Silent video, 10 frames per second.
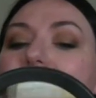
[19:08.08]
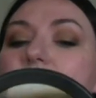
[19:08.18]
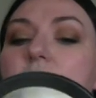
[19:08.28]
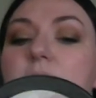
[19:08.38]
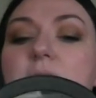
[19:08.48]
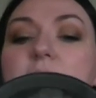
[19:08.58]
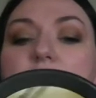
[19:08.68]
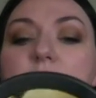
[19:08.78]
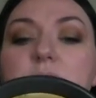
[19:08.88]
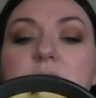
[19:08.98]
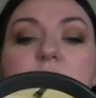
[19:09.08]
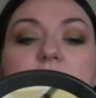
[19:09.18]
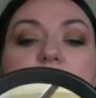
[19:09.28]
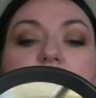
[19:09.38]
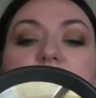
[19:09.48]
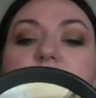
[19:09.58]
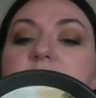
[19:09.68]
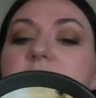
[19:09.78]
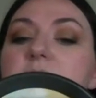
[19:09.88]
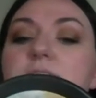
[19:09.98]
good bit yellower than my actual
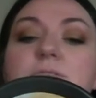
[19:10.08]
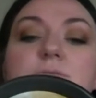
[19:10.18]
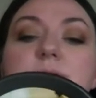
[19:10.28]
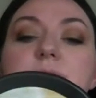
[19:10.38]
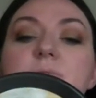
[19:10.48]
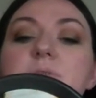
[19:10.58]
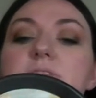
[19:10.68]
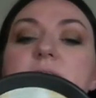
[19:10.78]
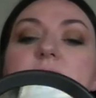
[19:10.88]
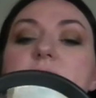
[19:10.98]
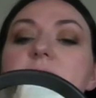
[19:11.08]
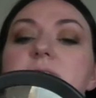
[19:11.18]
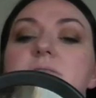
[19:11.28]
skin tone, I will say that.